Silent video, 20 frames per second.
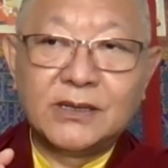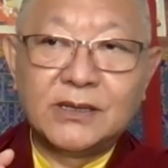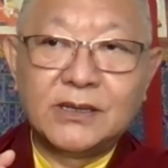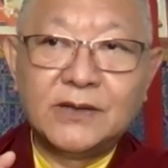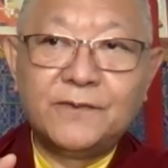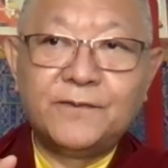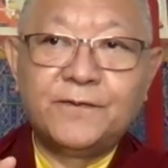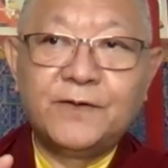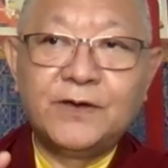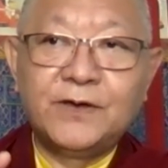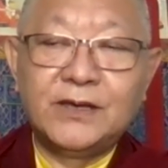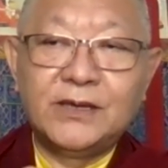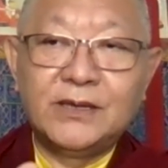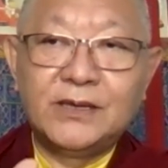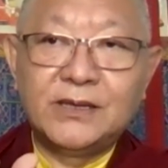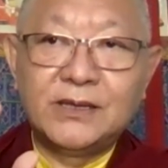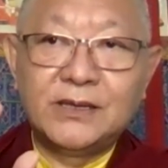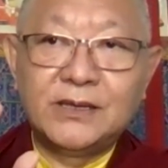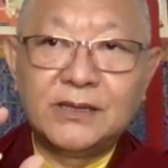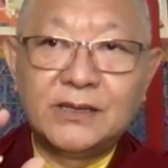If
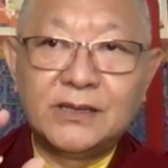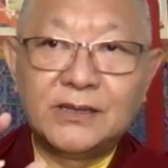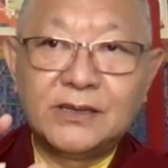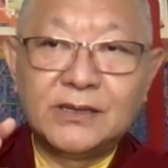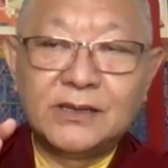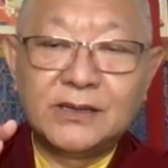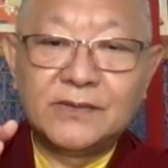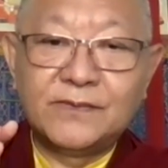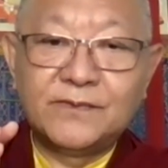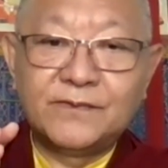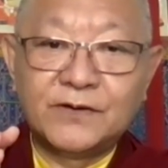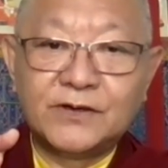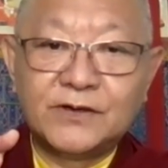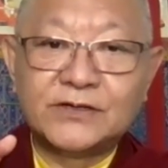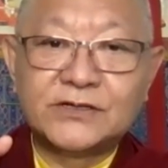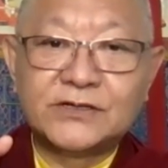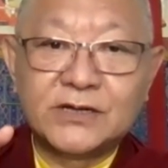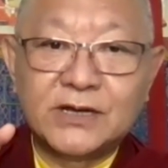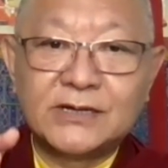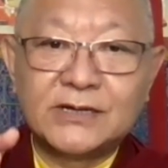we
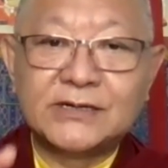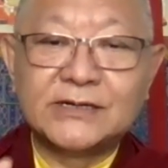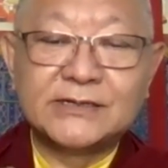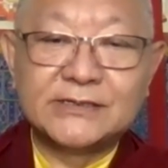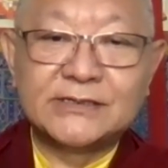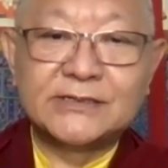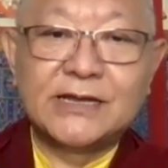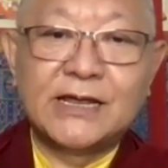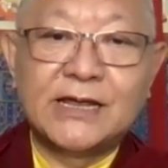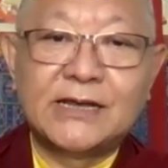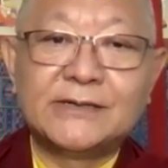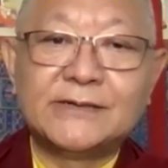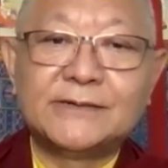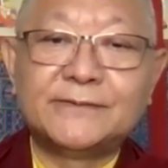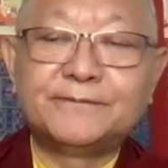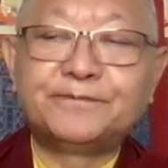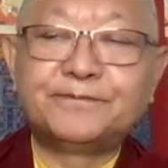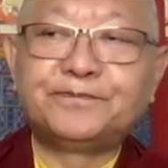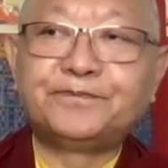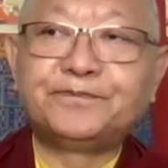first understand